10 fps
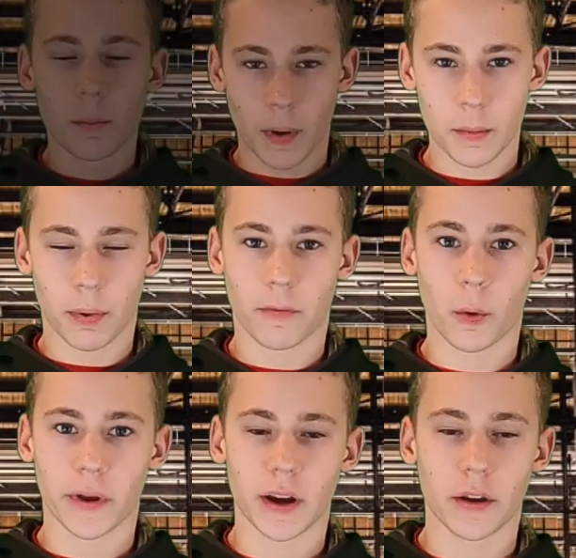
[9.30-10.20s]
But before
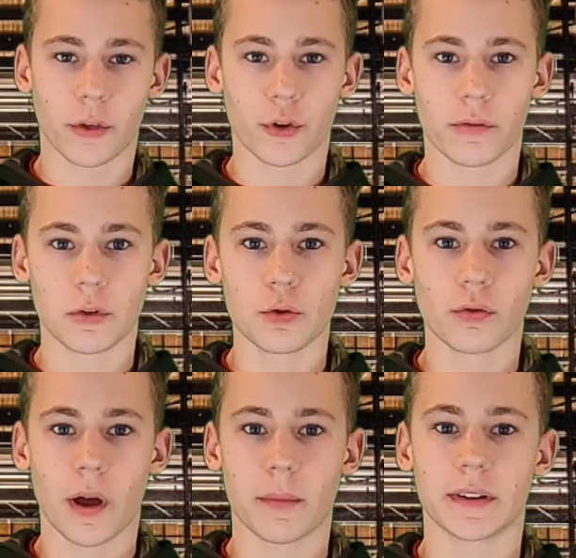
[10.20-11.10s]
we get into the review,
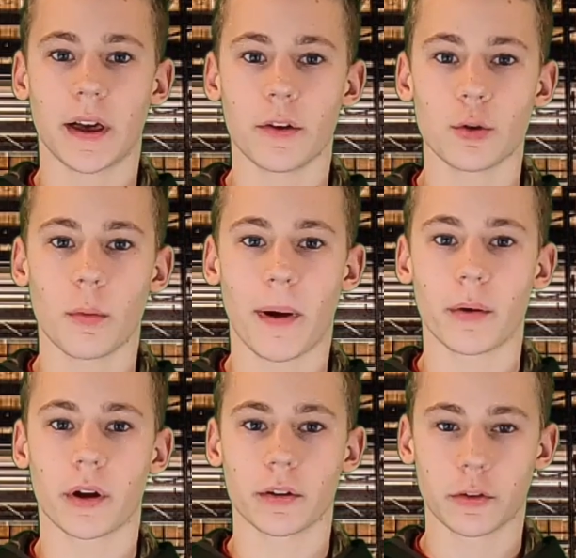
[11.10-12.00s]
let me tell you
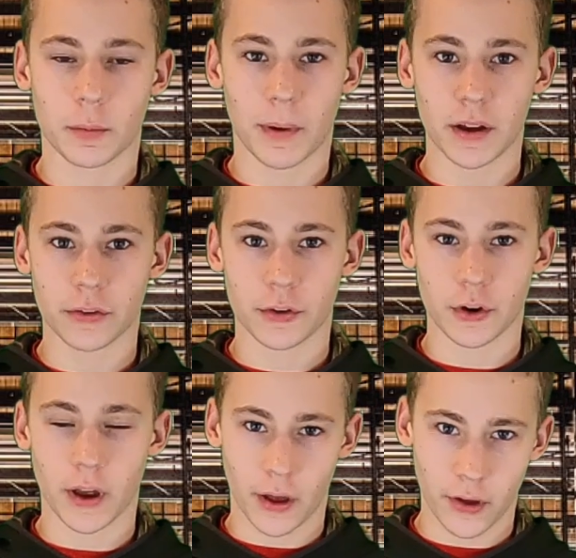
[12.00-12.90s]
about our
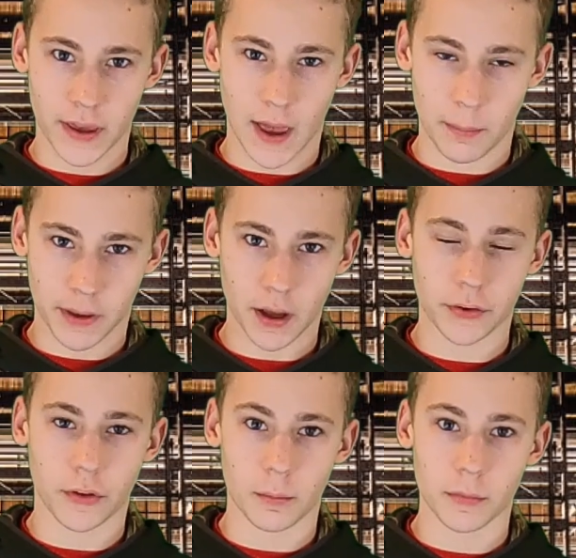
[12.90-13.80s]
sponsor, LA Kappa
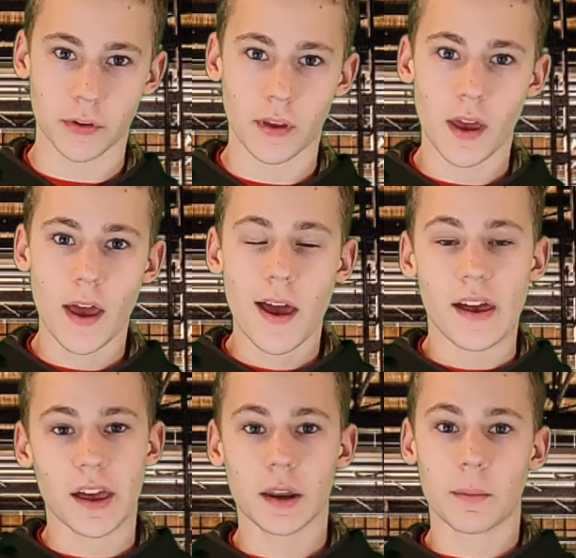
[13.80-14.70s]
Customs.
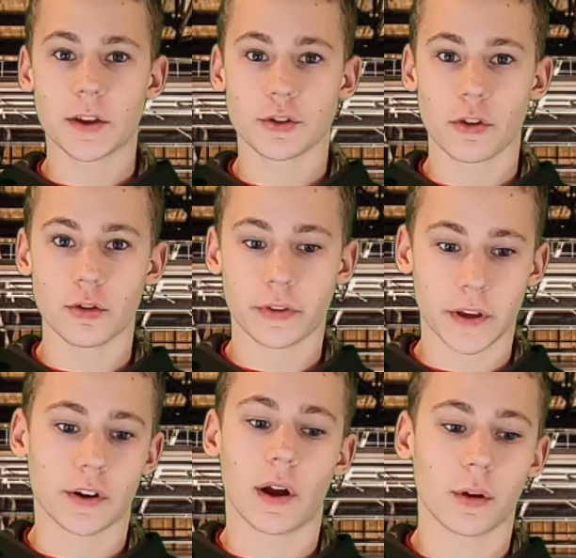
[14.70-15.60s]
And make sure that you
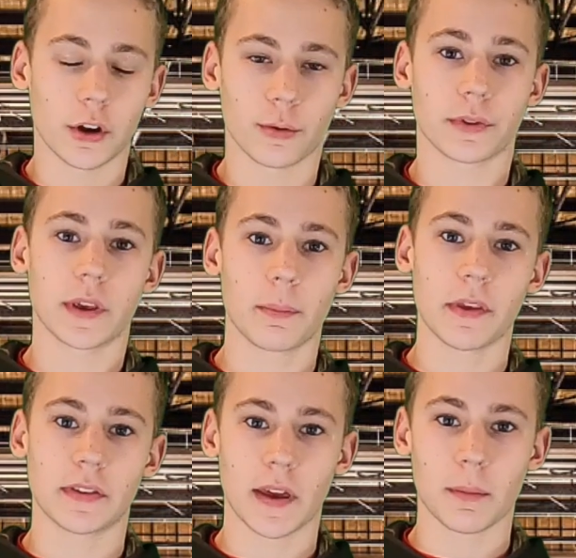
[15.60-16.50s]
stick around and don't skip
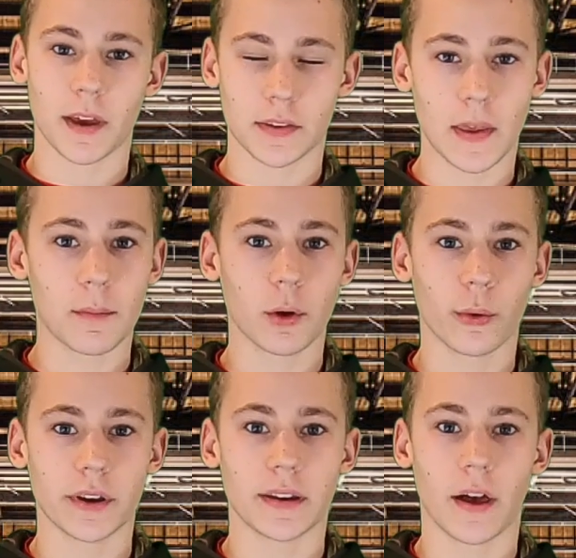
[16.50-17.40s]
this segment because I'm
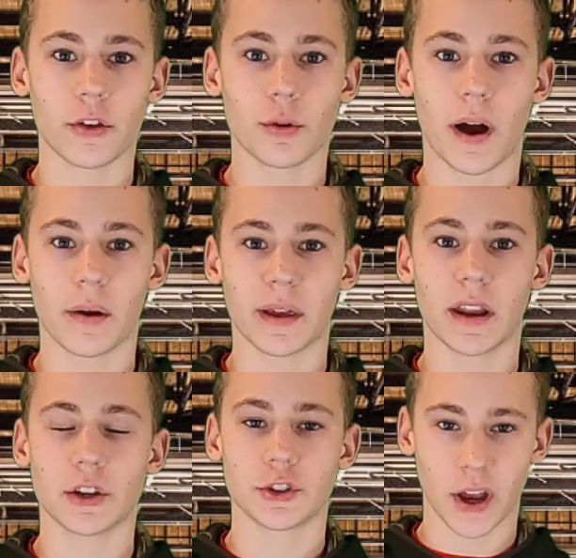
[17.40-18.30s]
going to tell you how to get
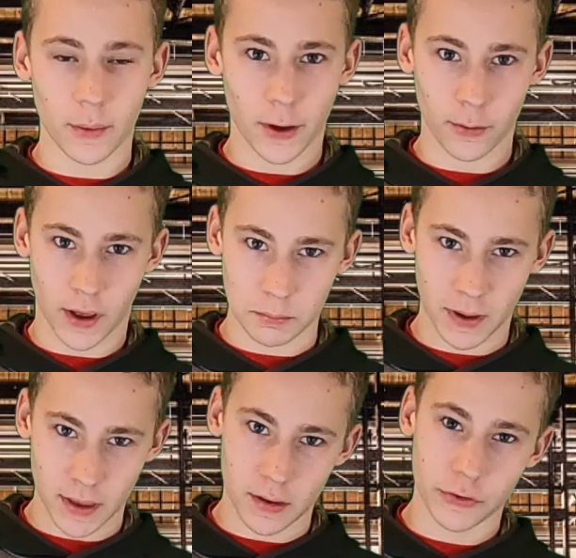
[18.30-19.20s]
a shout out on
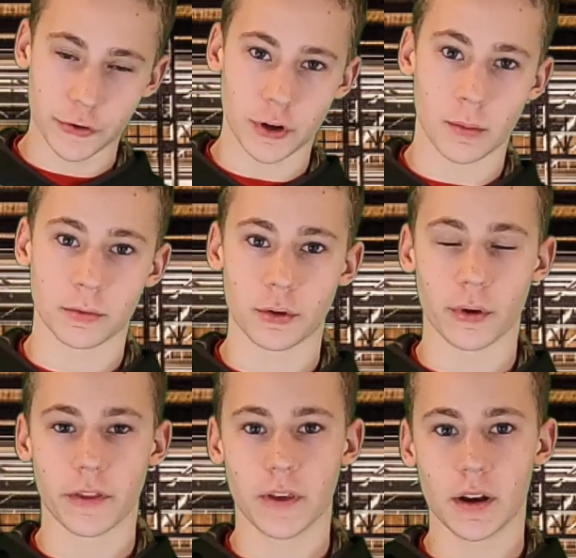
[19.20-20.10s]
my Instagram
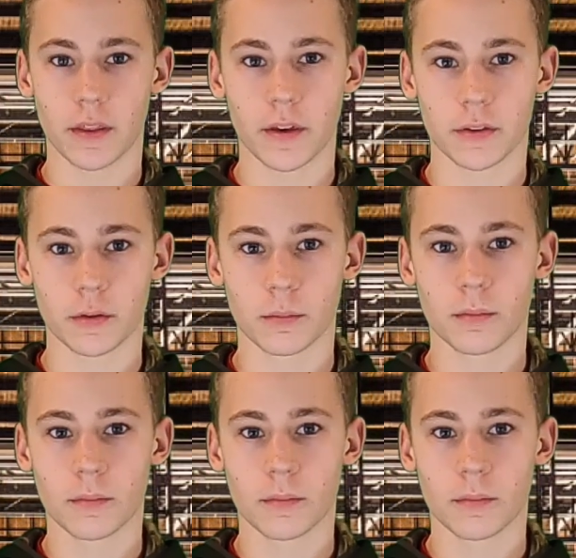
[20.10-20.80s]
story at the end of this.